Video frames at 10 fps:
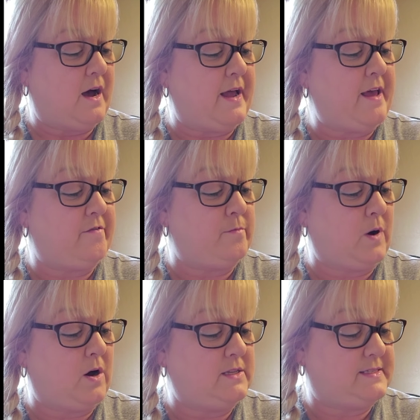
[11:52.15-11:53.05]
I have
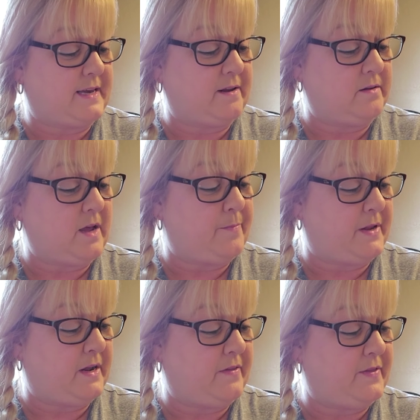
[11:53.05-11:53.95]
Maud saddled up,
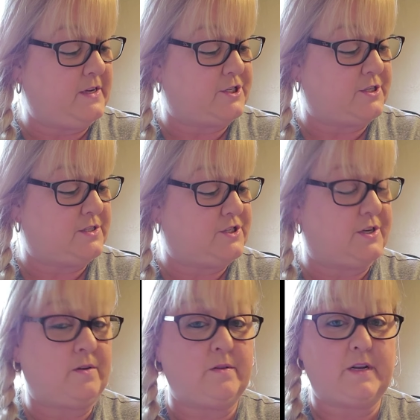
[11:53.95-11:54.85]
and I think she is
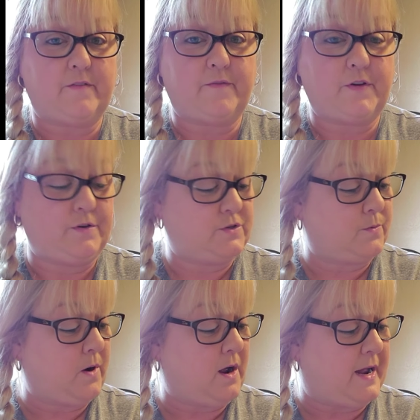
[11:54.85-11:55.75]
gentle enough for you to
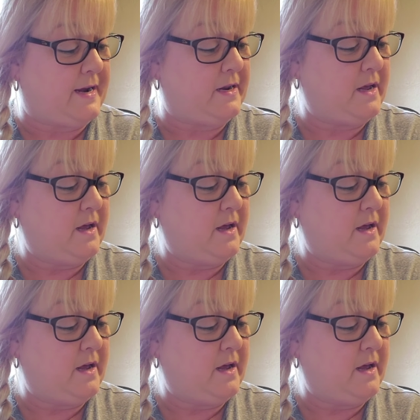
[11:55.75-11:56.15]
ride.